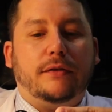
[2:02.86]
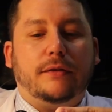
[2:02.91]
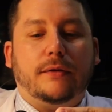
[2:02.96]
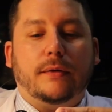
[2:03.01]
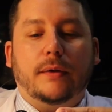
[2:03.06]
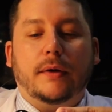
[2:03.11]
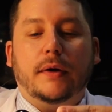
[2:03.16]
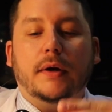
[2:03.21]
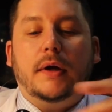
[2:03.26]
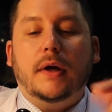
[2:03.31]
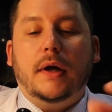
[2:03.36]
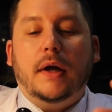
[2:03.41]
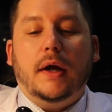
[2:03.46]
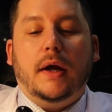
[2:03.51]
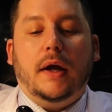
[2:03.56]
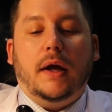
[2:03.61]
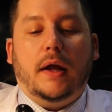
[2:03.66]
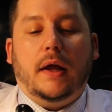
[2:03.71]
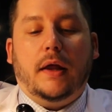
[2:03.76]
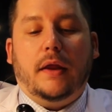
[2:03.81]
school,
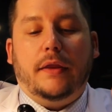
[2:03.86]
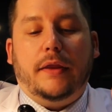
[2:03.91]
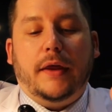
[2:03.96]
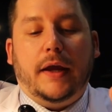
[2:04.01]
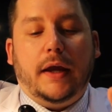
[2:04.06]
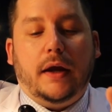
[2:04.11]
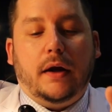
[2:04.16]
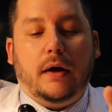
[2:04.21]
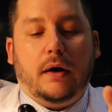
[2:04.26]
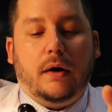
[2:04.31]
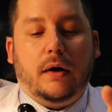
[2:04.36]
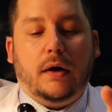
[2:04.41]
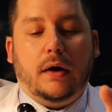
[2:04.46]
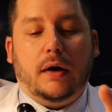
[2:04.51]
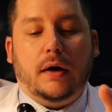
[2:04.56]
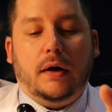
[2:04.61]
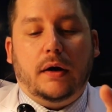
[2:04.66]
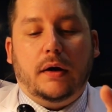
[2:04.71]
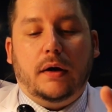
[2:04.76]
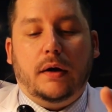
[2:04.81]
they
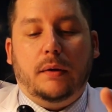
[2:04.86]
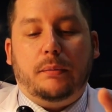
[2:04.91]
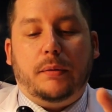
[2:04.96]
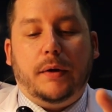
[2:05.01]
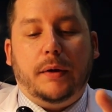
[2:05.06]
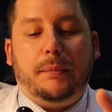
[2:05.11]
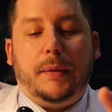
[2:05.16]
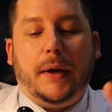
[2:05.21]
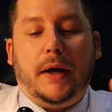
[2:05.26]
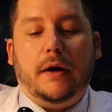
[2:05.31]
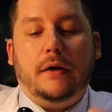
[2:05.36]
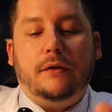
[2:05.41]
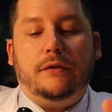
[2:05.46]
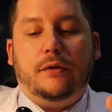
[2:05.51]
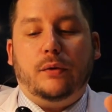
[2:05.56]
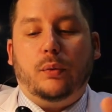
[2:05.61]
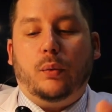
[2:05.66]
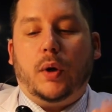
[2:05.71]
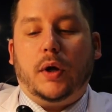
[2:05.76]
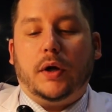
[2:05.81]
are prepared
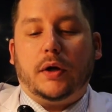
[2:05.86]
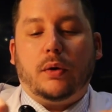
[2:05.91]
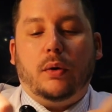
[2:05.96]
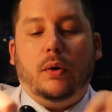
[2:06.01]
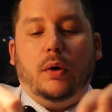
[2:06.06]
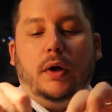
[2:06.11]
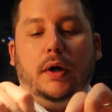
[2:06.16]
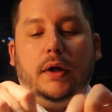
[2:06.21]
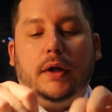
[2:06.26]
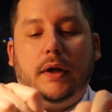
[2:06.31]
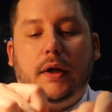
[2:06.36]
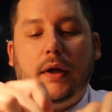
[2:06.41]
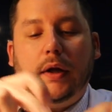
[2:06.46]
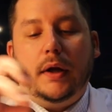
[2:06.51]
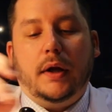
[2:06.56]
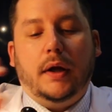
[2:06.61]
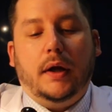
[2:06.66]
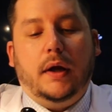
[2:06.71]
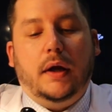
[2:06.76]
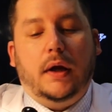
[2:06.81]
to work on
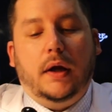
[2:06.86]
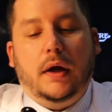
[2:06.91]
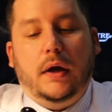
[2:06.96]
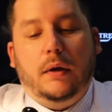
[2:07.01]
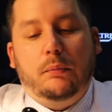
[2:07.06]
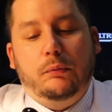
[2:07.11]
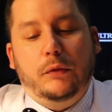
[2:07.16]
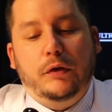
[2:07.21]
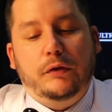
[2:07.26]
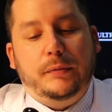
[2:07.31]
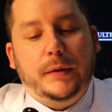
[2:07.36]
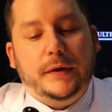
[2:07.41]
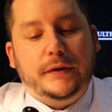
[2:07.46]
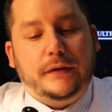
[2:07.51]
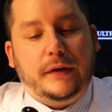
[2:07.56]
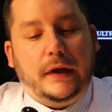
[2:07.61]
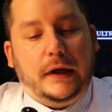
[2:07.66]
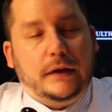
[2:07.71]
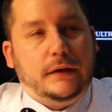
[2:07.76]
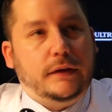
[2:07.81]

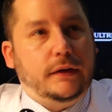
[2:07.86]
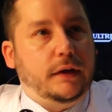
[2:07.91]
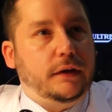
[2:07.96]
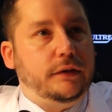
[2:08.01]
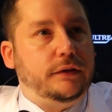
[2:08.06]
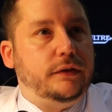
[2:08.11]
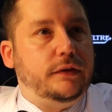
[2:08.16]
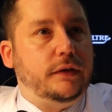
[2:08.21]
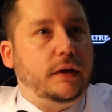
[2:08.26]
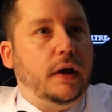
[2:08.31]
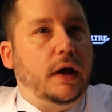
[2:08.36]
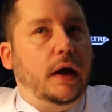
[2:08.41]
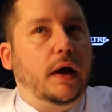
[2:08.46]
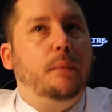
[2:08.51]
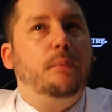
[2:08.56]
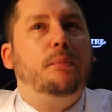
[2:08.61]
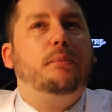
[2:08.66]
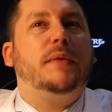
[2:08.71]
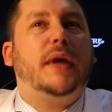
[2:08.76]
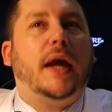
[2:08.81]
movements like this,
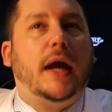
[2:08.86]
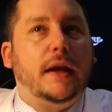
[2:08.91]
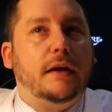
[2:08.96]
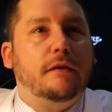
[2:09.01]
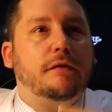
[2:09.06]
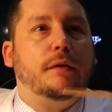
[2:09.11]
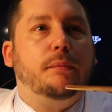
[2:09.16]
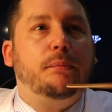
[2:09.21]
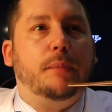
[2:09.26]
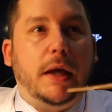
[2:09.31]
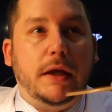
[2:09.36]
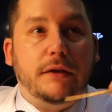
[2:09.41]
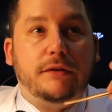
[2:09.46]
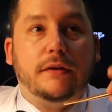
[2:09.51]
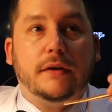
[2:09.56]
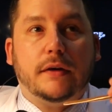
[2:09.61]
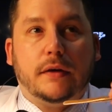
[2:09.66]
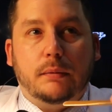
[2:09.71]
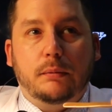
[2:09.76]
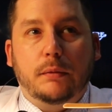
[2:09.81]
kind of a
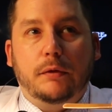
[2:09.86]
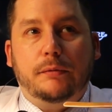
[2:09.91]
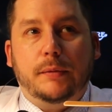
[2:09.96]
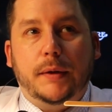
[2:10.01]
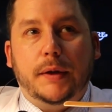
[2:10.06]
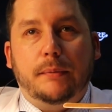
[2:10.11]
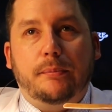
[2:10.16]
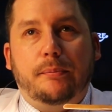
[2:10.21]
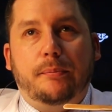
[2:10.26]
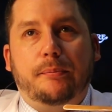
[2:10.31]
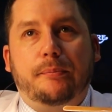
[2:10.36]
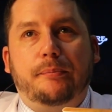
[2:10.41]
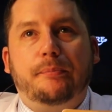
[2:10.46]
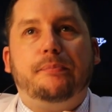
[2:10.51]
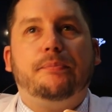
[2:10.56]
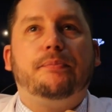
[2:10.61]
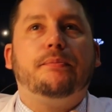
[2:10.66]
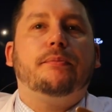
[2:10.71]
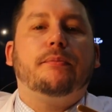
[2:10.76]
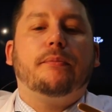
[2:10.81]
basic
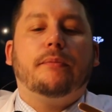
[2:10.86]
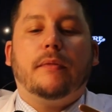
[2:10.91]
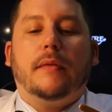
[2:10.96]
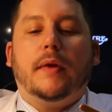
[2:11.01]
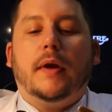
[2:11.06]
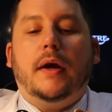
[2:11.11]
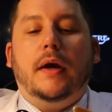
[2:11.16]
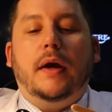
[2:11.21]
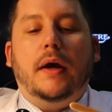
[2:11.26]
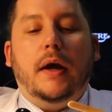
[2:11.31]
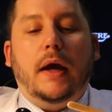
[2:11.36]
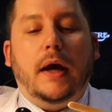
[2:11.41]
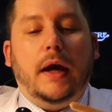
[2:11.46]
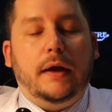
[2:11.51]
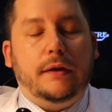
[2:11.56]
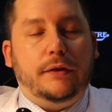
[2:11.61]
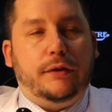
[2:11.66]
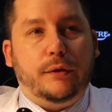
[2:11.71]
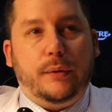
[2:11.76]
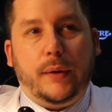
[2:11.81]
movement.
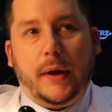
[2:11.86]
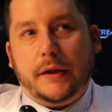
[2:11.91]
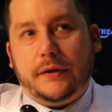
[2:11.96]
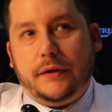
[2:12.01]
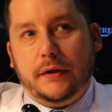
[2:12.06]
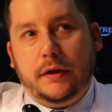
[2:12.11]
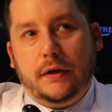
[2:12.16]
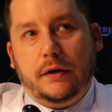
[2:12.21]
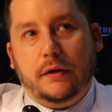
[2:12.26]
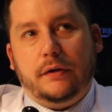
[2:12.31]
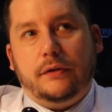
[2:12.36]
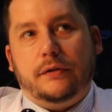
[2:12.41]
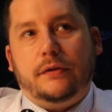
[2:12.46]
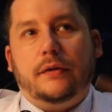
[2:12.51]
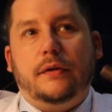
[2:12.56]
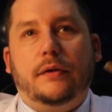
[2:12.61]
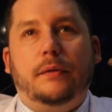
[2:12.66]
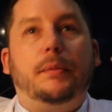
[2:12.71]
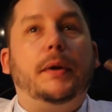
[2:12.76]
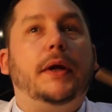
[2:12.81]
And throughout the years,
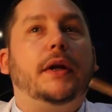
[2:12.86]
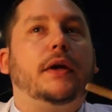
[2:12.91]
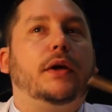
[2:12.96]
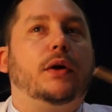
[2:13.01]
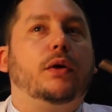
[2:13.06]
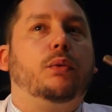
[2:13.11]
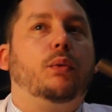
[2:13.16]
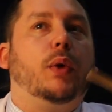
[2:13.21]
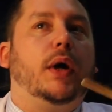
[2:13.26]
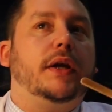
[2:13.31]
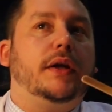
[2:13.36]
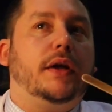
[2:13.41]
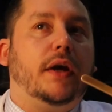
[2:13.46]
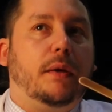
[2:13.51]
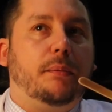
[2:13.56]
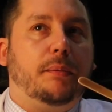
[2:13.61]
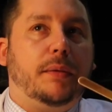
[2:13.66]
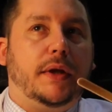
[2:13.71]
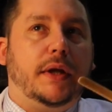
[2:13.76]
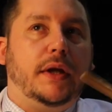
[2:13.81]
depending on what
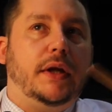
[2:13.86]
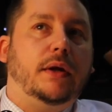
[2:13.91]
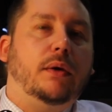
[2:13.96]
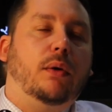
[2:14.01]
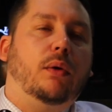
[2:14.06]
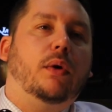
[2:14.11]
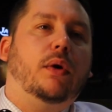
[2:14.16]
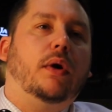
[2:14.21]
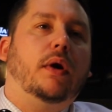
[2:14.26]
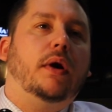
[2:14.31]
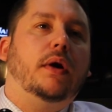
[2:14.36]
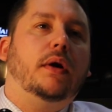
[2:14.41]
company or